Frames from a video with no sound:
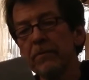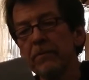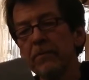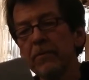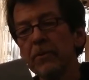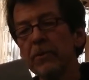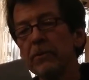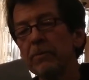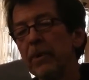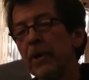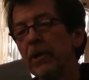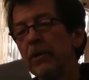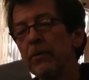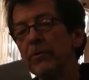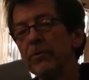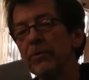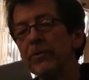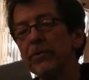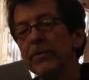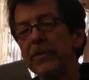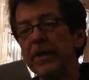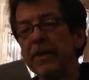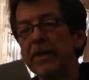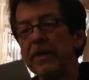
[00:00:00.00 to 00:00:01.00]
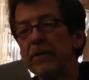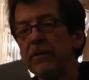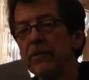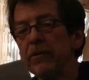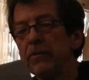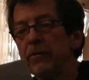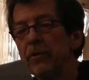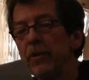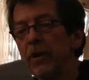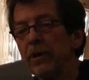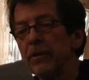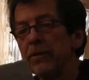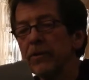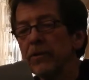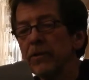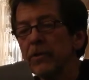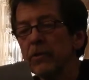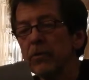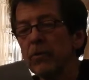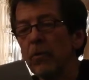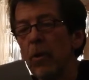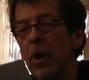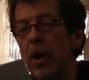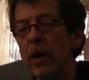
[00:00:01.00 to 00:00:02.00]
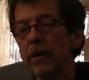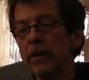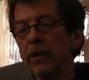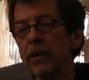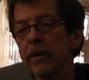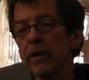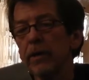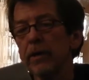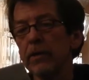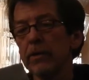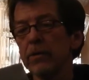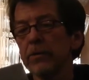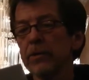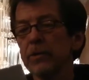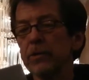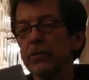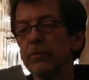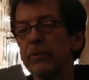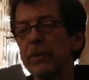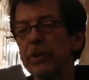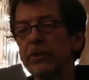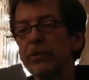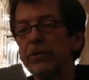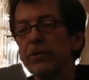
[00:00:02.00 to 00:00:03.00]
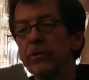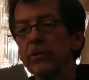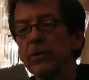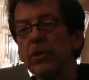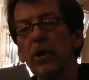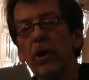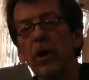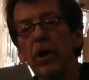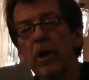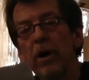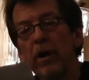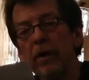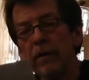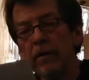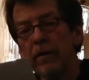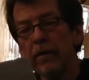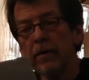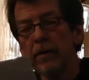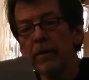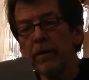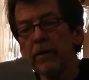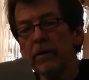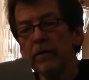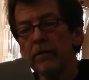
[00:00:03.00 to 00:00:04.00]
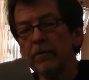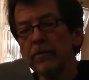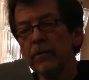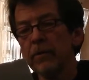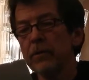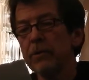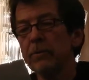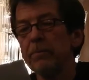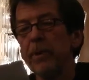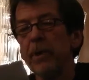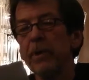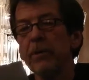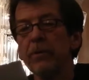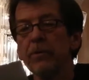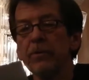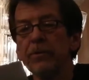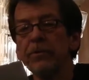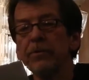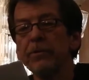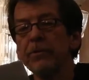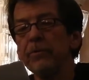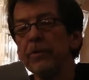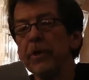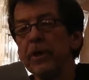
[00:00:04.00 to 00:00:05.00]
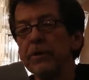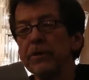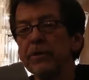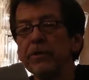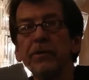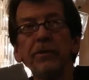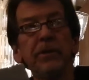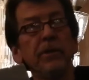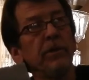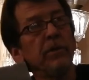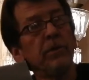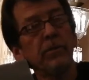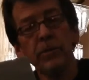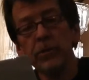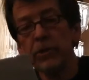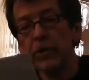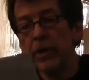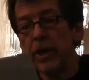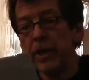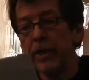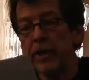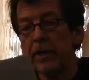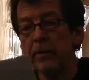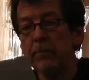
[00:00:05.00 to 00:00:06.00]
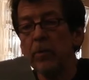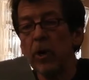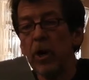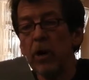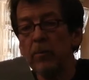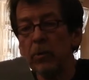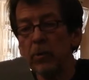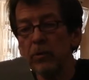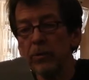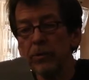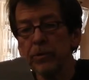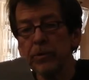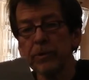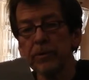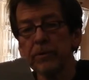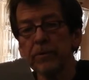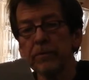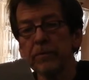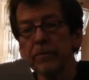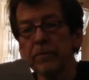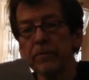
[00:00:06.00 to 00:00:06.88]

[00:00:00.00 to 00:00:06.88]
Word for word: For sparrows sing, do not squawk, screech, or caw. For sparrows do not steal shiny baubles.